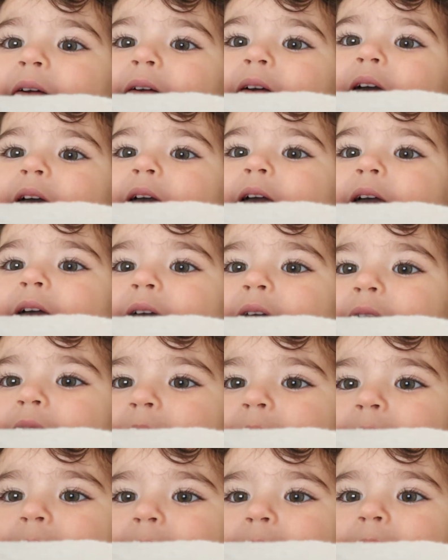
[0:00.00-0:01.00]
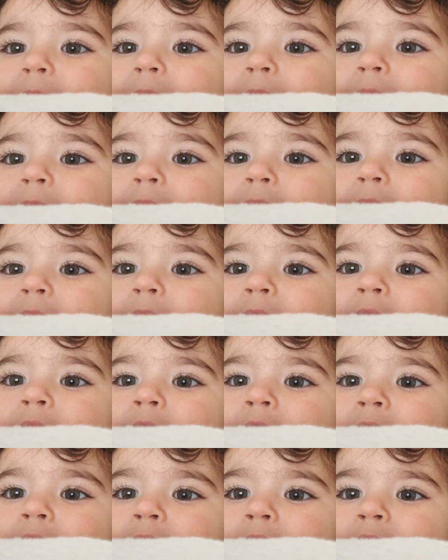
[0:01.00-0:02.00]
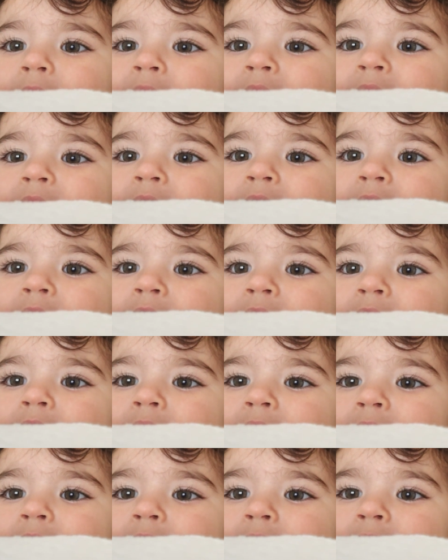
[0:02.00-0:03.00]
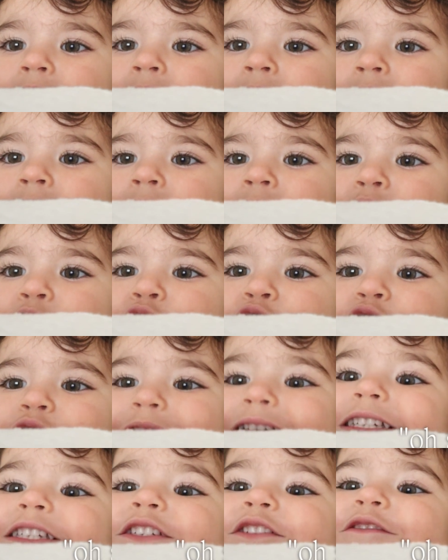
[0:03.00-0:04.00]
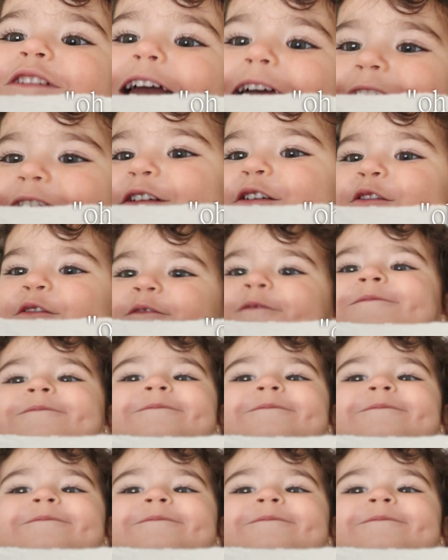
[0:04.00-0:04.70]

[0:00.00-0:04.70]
Elise, sweater or blazer? With sweater.